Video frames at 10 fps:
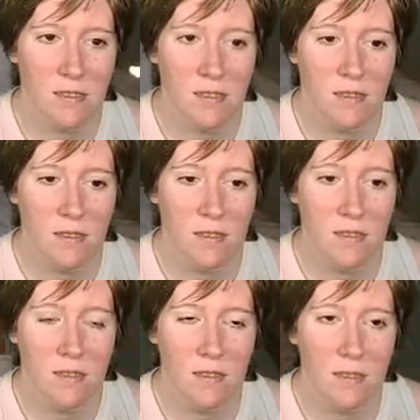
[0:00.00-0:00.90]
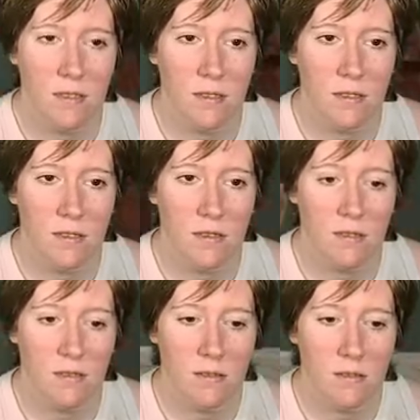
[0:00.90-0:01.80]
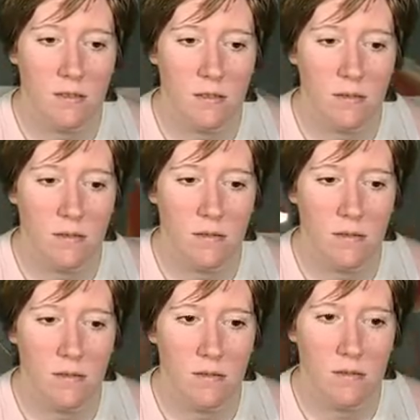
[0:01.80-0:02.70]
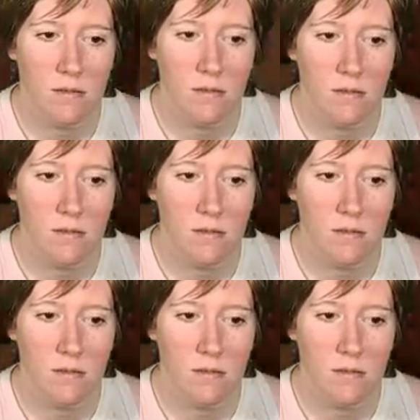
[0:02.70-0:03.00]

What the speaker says: No words are spoken by the person on screen.